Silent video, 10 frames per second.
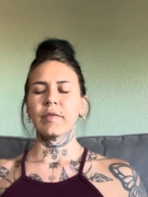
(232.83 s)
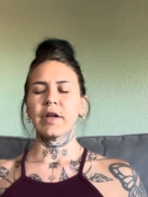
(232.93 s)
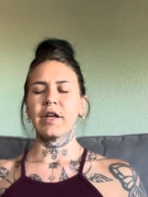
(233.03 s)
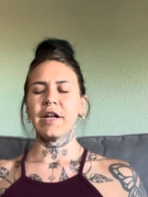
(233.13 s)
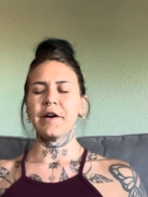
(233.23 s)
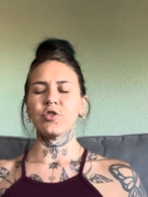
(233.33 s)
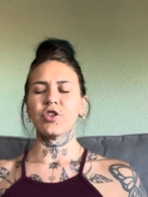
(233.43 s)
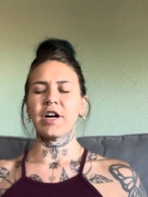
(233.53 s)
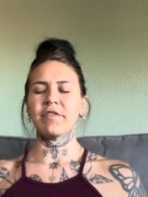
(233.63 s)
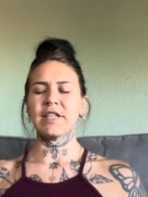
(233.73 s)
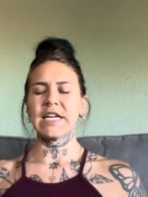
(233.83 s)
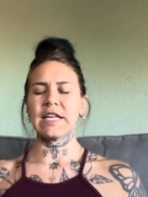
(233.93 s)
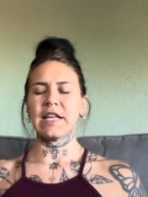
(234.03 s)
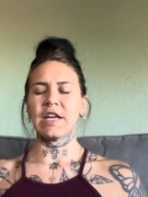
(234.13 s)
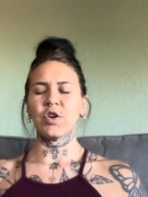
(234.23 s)
And now
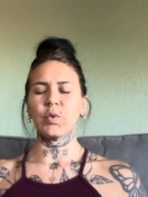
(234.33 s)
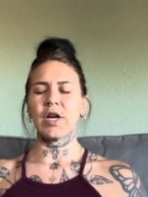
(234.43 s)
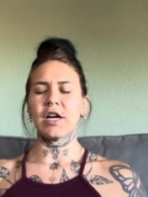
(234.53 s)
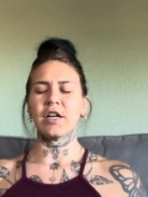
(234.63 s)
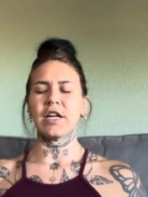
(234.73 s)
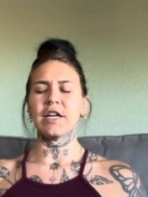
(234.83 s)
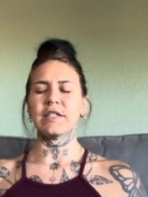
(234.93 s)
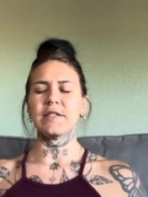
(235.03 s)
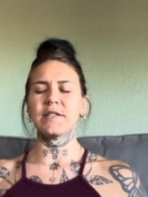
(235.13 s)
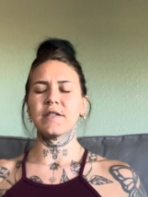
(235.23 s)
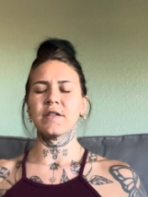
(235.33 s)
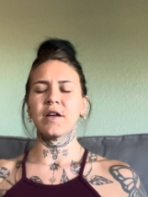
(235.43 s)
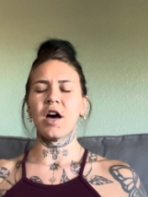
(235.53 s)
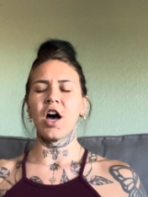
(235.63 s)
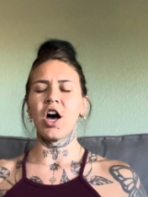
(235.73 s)
traveling the awareness
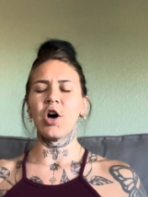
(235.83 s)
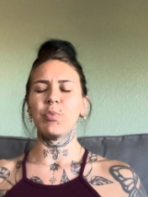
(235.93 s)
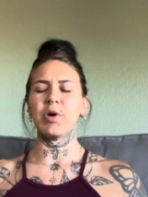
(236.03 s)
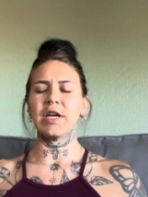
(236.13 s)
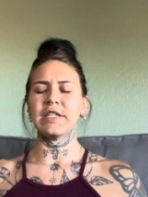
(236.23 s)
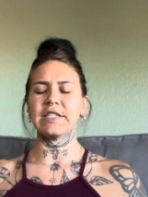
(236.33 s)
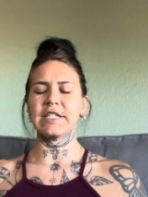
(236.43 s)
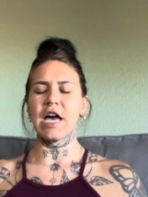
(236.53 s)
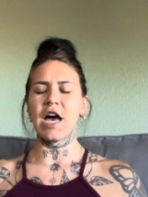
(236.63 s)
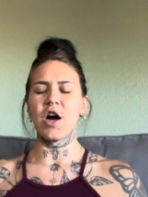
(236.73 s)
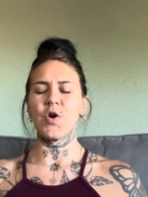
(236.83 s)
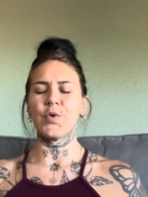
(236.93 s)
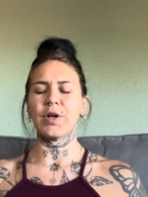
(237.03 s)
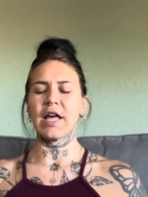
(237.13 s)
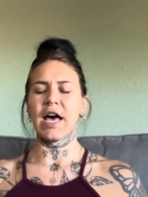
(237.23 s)
up and
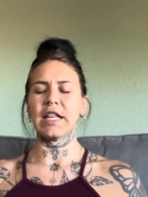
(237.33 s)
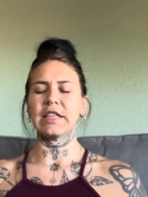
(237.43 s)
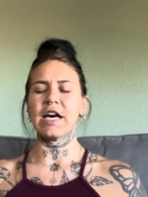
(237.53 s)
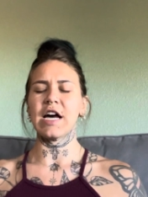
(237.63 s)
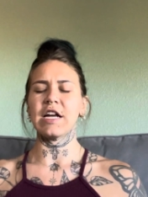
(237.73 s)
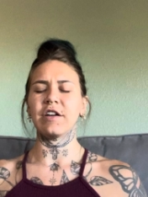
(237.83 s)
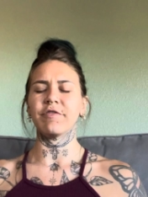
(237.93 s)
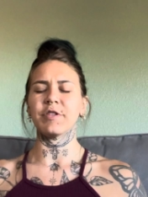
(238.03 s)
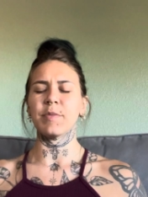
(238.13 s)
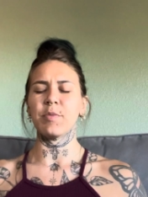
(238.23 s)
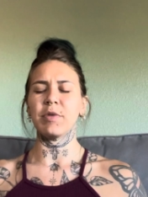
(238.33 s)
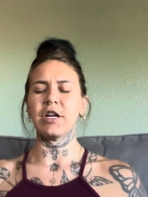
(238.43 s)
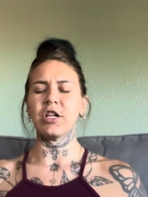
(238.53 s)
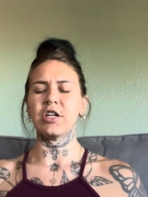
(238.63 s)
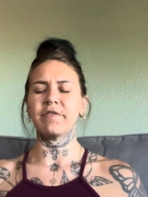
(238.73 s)
down that line from the
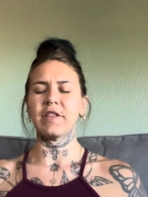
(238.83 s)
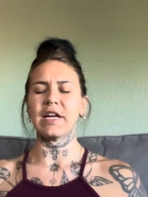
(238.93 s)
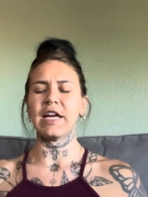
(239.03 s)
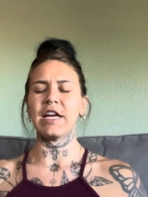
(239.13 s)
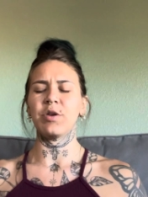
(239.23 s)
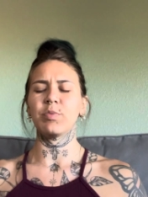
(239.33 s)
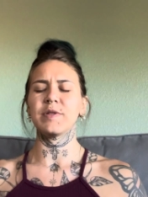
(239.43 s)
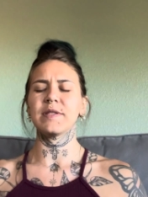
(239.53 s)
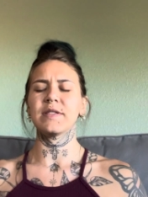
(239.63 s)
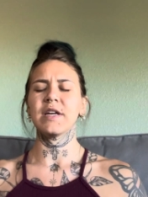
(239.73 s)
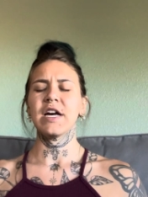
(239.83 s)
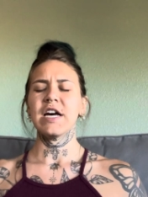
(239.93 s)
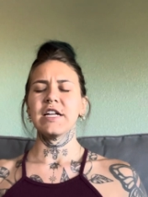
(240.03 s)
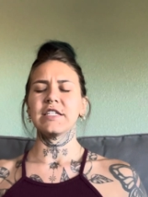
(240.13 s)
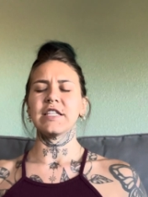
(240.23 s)
middle of the hips
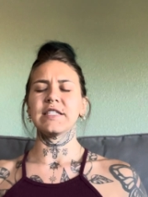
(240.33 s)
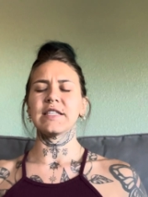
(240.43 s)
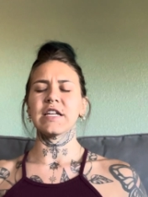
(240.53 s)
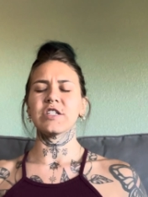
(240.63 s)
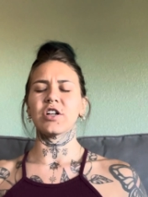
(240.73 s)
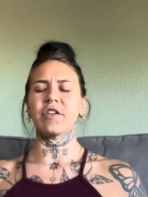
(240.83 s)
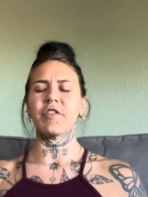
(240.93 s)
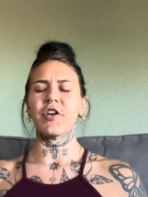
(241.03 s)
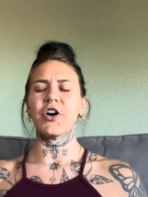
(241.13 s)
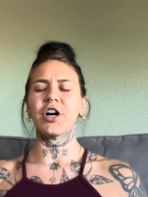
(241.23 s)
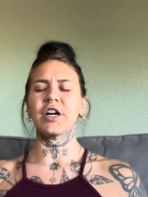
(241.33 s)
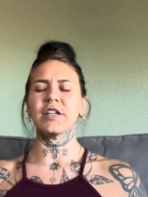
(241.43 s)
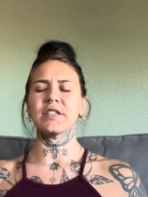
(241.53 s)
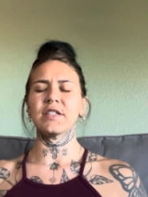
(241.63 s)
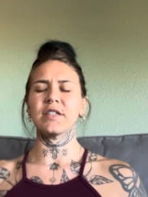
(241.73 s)
to the center of the
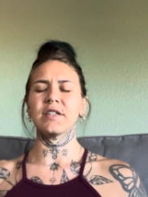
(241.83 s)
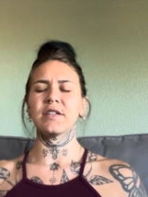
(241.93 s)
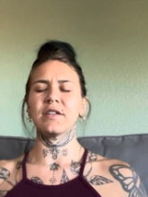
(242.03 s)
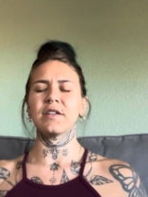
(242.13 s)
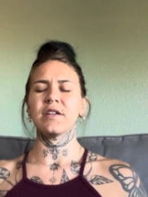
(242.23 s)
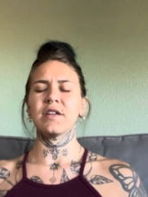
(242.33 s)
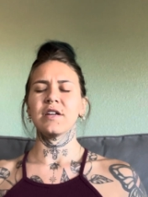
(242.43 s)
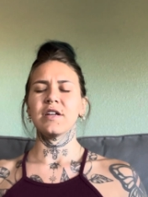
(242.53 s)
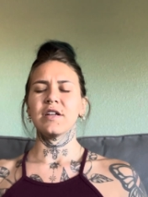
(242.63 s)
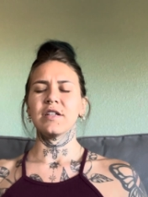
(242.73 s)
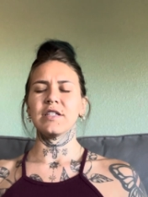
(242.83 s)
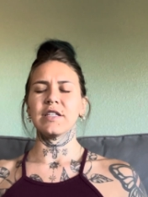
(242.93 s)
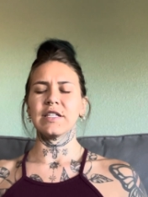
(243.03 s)
heart to the